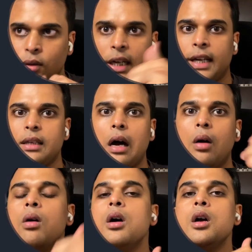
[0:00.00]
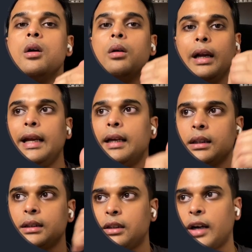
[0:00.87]
So that is how
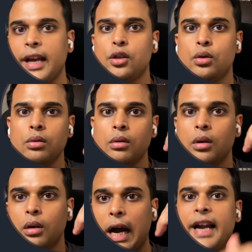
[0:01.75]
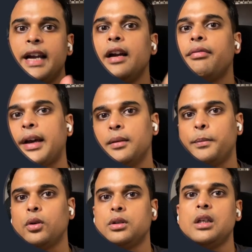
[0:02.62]
Linux tries to identify the
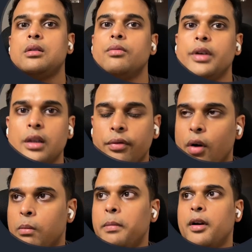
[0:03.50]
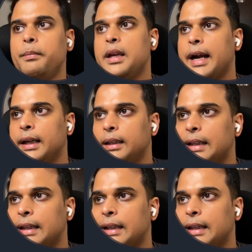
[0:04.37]
process with the form of PID.